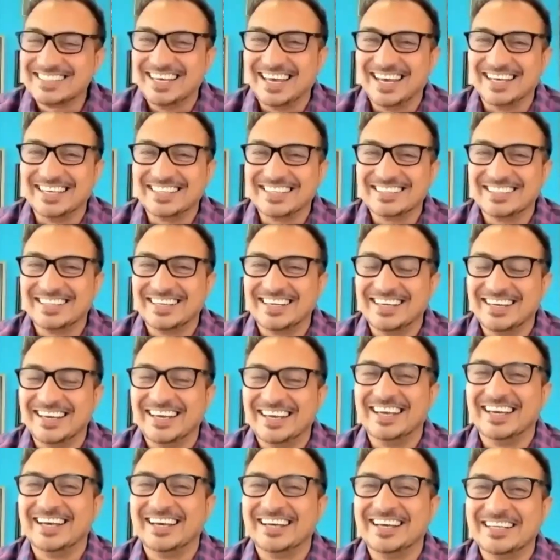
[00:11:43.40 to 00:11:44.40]

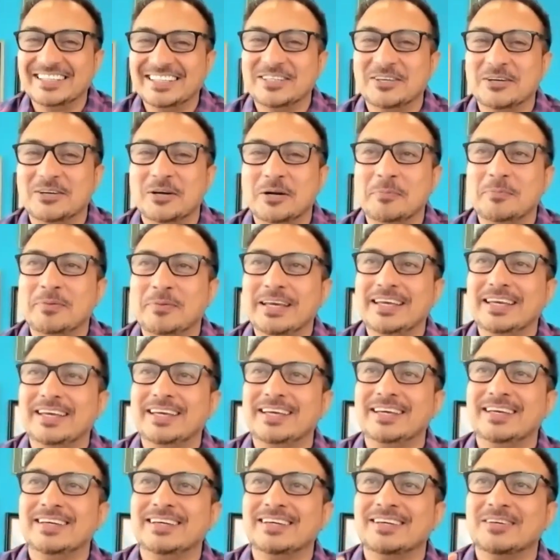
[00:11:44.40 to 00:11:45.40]
It's going to
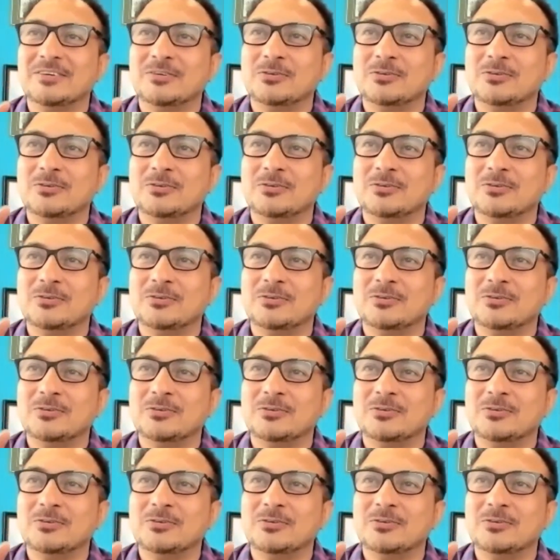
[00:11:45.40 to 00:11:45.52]
be